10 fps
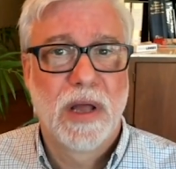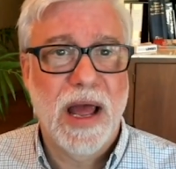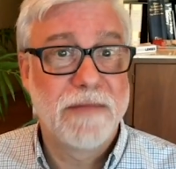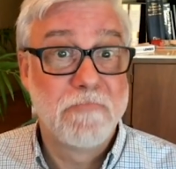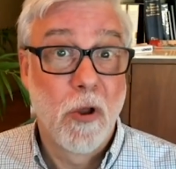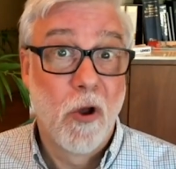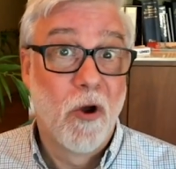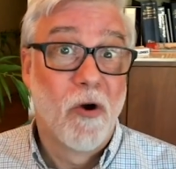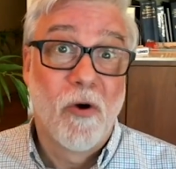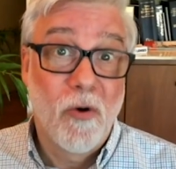And
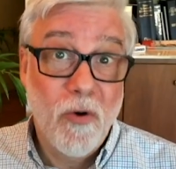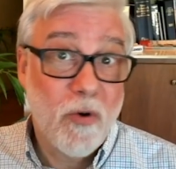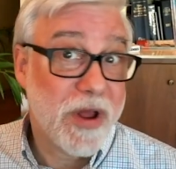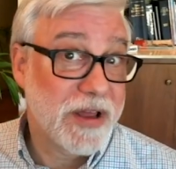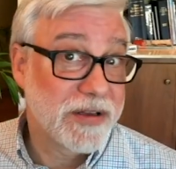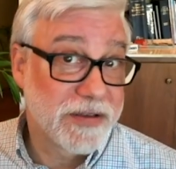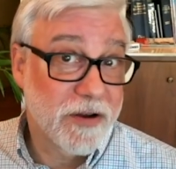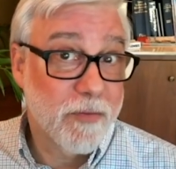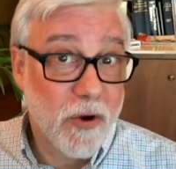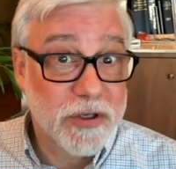who is
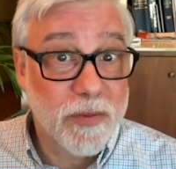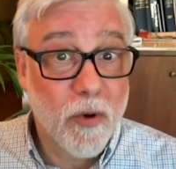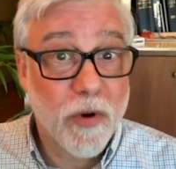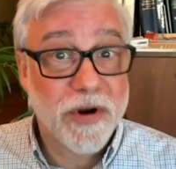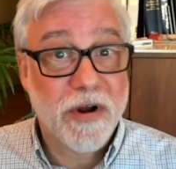their most important